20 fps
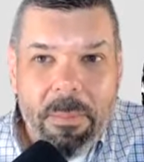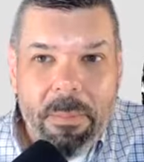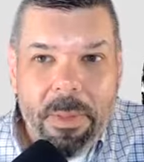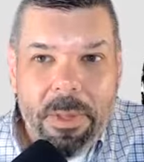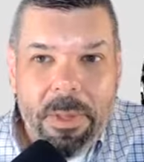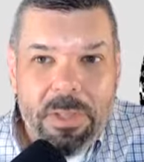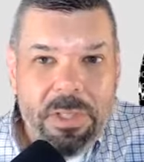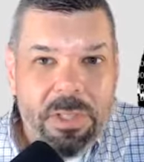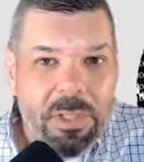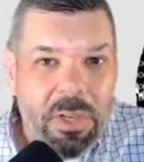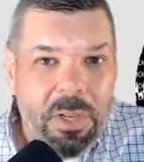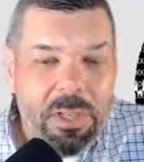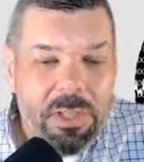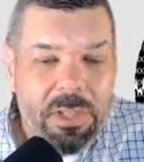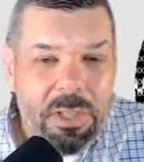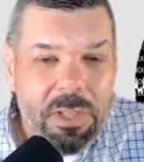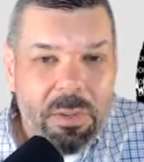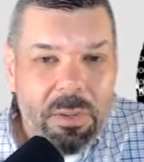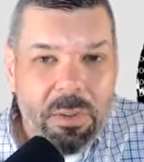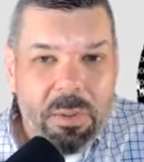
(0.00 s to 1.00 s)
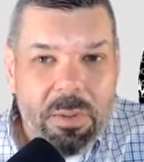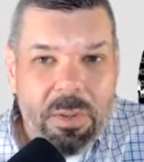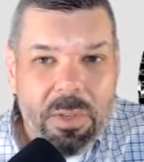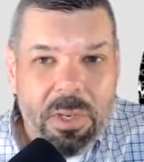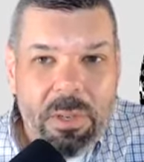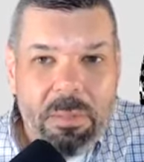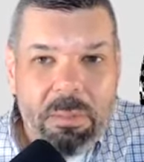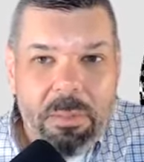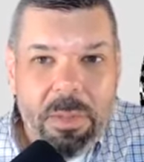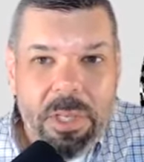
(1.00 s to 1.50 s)
This is also
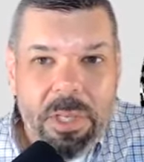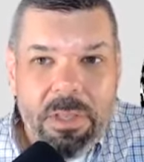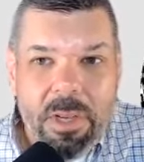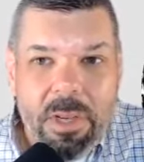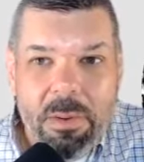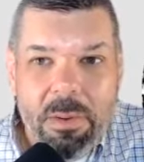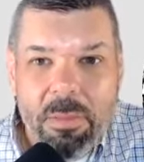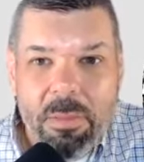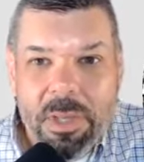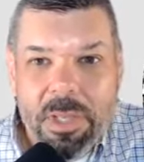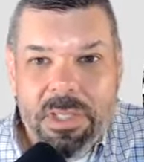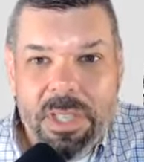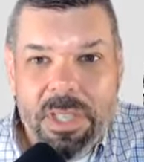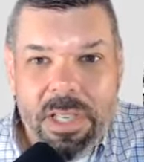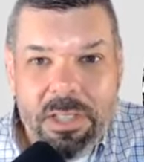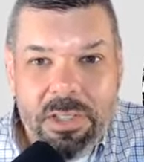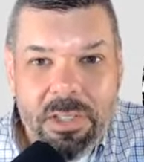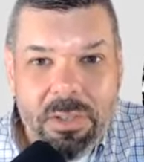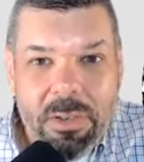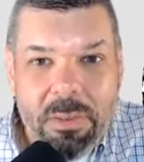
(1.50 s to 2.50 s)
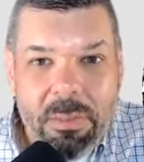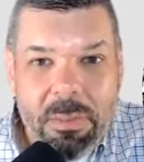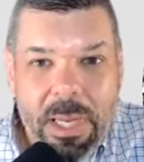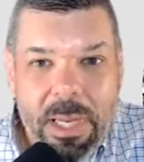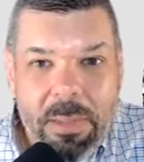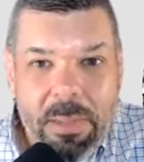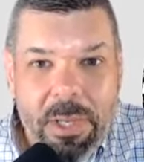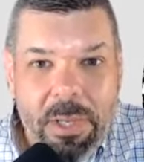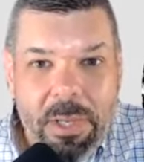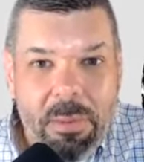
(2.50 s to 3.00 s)
can be done with a sensor,
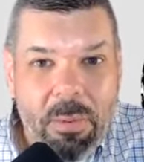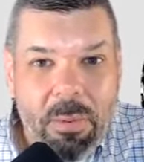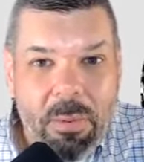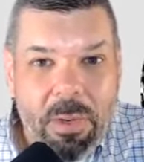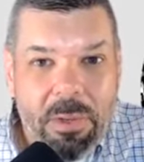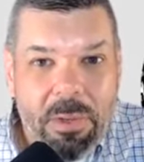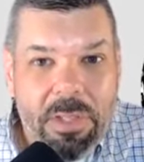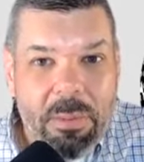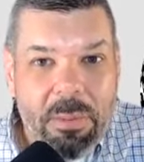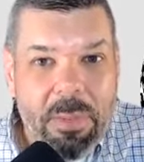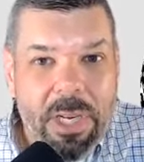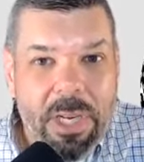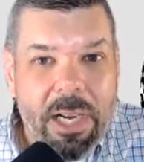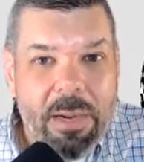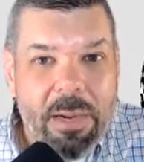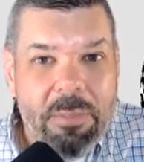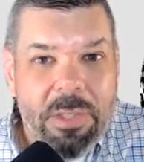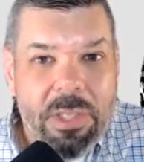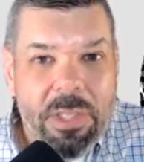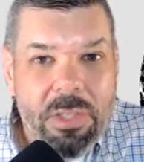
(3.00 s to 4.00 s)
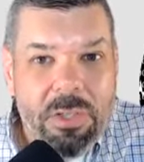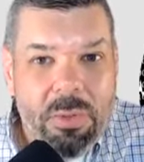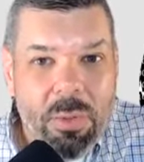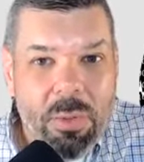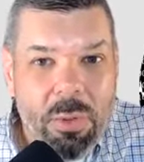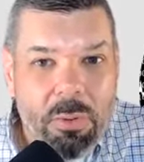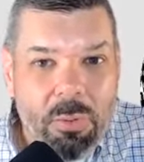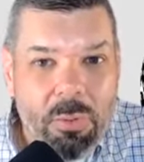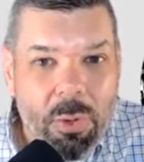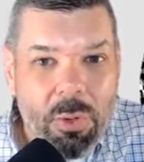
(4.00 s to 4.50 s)
maybe, where somebody comes into
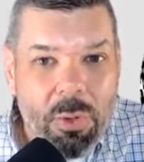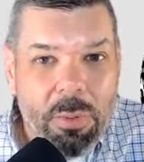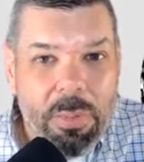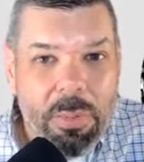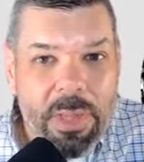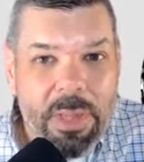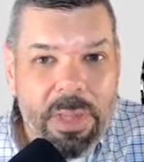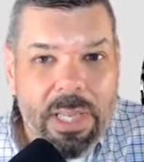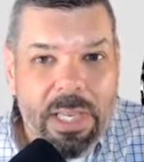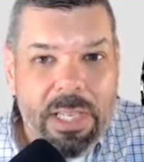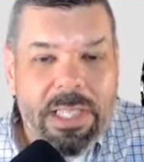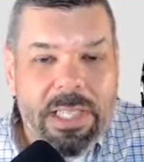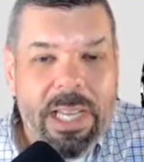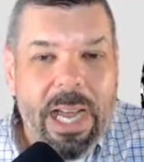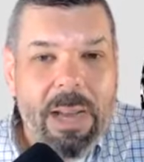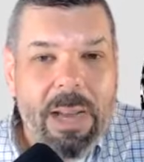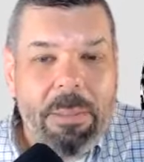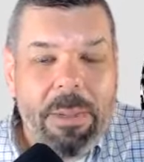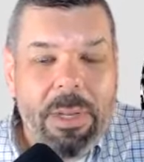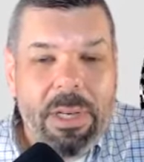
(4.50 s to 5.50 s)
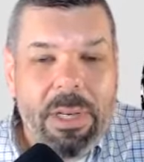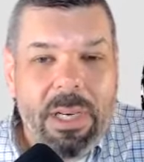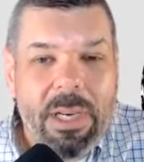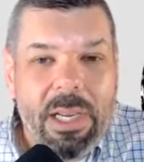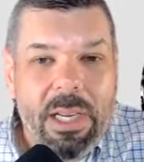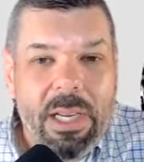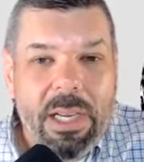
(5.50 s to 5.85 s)
a room and things happen.